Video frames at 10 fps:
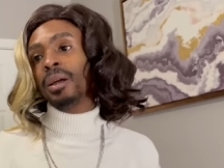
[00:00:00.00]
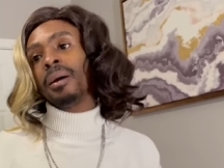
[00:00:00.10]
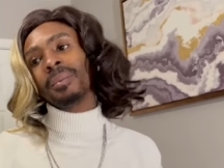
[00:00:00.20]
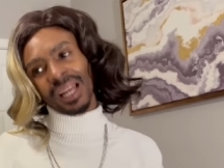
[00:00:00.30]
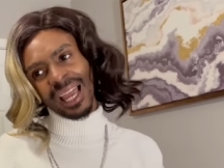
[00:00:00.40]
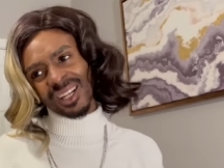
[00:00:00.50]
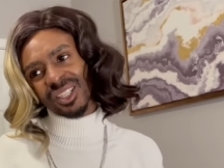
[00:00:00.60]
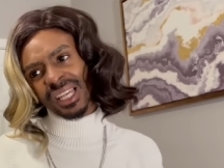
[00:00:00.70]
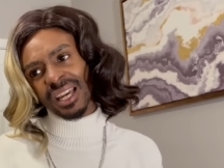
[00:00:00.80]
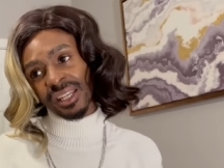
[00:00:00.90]
But
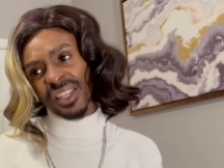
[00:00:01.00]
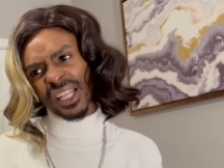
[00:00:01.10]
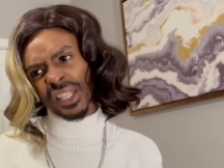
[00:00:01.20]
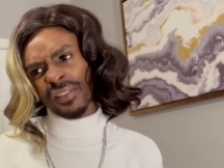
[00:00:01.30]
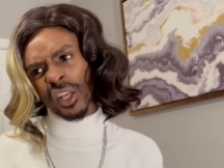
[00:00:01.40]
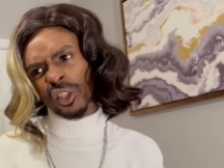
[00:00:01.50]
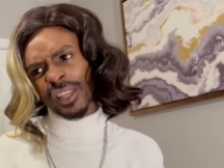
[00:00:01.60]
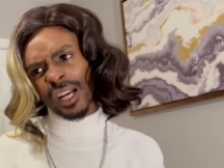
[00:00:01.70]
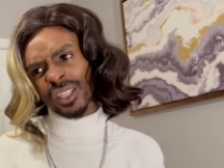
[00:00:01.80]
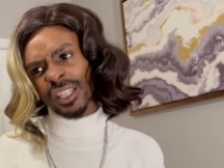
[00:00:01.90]
actually, I need that
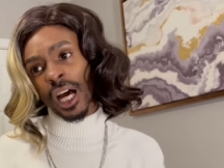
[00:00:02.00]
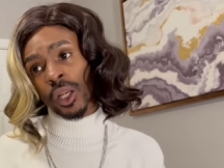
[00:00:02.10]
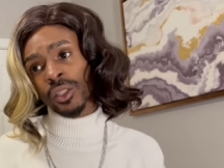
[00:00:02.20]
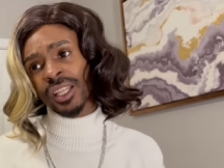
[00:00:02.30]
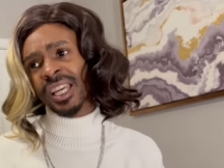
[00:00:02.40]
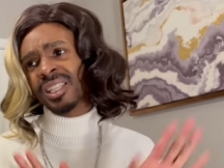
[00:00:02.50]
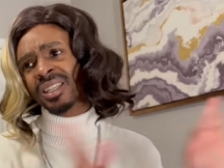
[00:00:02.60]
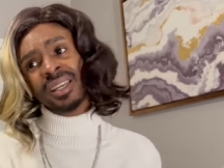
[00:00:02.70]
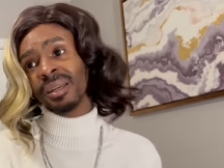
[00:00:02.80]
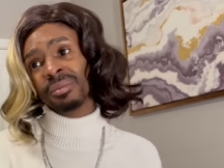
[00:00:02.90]
$700,000. The kids can keep